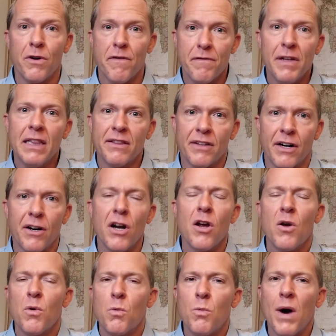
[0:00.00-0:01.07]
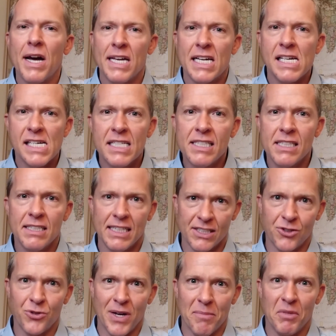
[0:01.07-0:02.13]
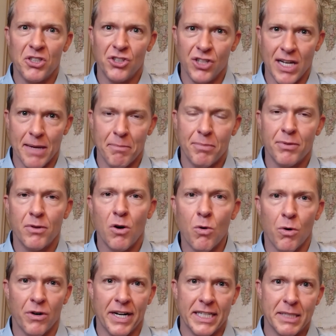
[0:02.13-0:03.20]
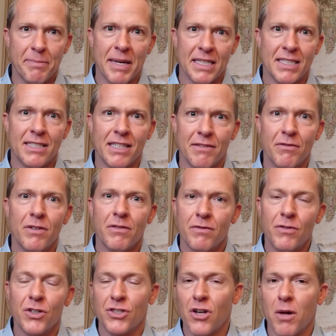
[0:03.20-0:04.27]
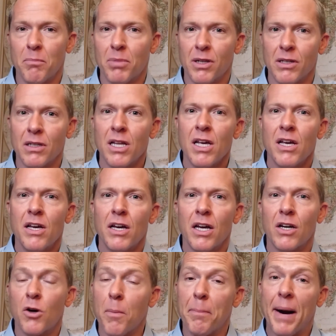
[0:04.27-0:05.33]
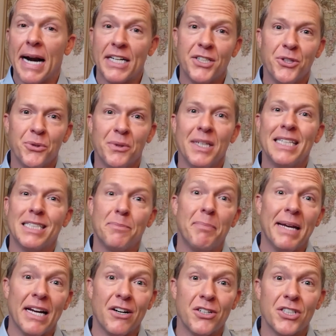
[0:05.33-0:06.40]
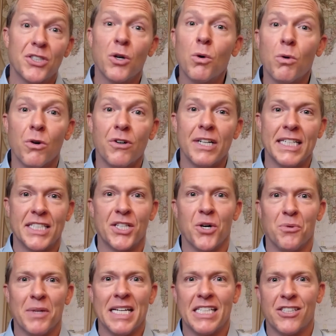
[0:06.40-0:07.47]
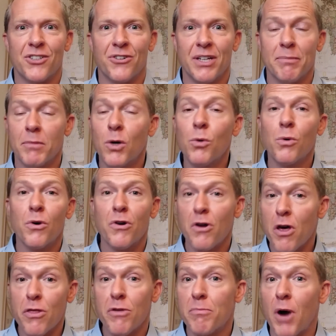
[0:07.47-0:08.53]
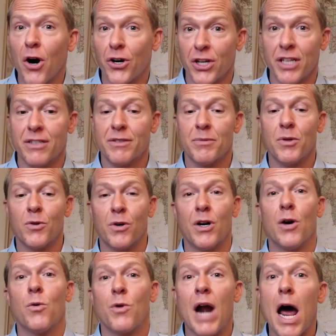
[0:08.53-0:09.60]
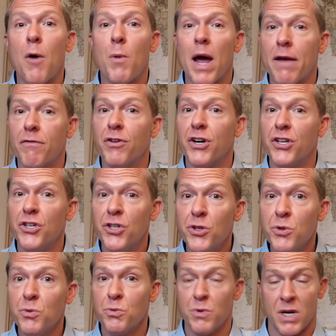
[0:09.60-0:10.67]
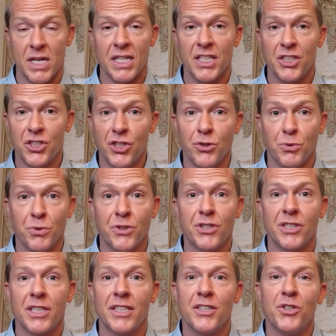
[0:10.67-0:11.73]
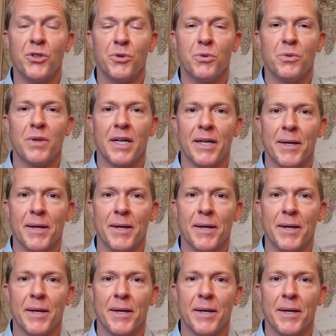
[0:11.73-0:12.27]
filter. Why is it extremely cheap or expensive, for example, compared to its peers or its own history or the markets, or however you choose to